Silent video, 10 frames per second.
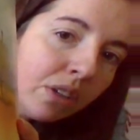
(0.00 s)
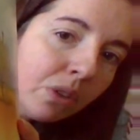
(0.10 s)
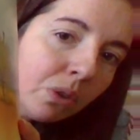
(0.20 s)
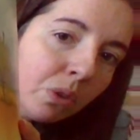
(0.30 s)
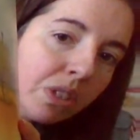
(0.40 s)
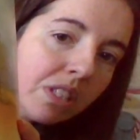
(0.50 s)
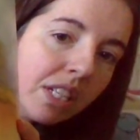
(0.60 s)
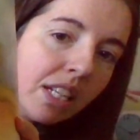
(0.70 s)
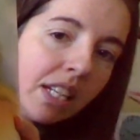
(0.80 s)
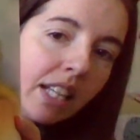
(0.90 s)
Ooh, it's
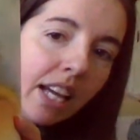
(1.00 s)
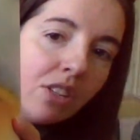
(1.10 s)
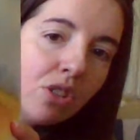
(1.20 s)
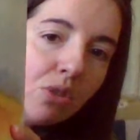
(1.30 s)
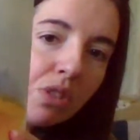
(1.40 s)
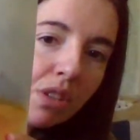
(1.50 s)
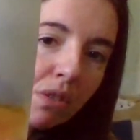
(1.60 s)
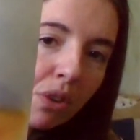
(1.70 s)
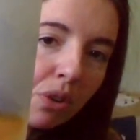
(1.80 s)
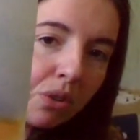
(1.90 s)
eating that juicy
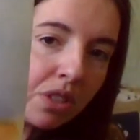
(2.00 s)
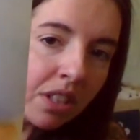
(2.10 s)
fruit.